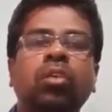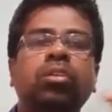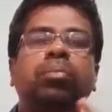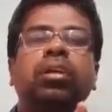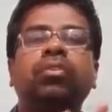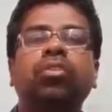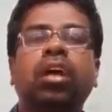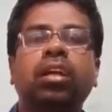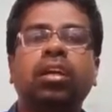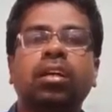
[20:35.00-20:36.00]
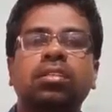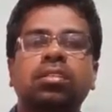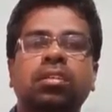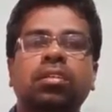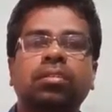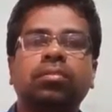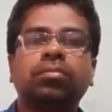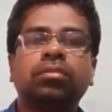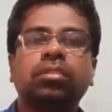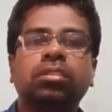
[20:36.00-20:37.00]
how will you have the beautiful
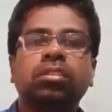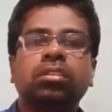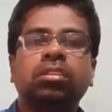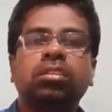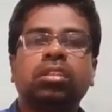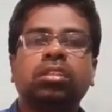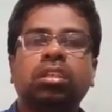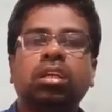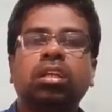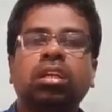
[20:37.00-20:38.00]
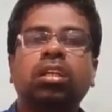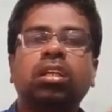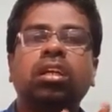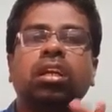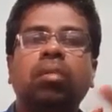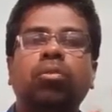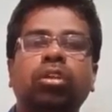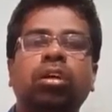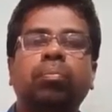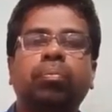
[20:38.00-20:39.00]
ideas?
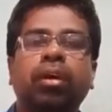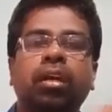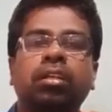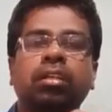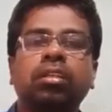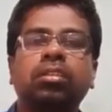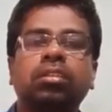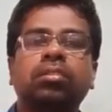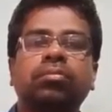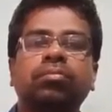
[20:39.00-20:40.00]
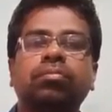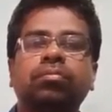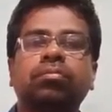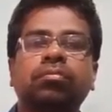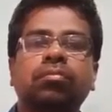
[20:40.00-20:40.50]
Extraordinary amount of practice.